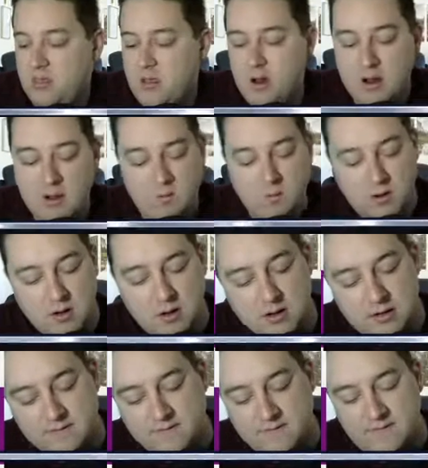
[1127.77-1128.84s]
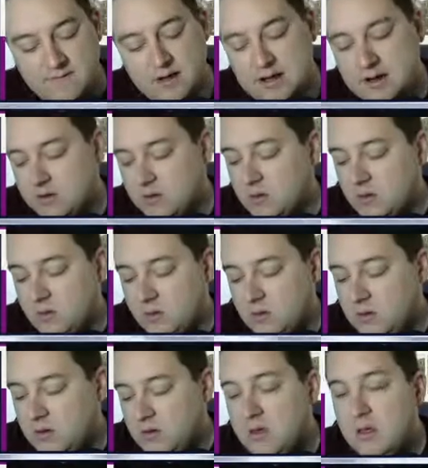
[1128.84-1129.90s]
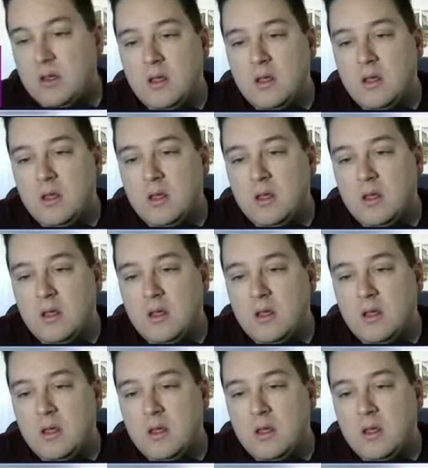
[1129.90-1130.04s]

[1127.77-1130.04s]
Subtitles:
All right, one final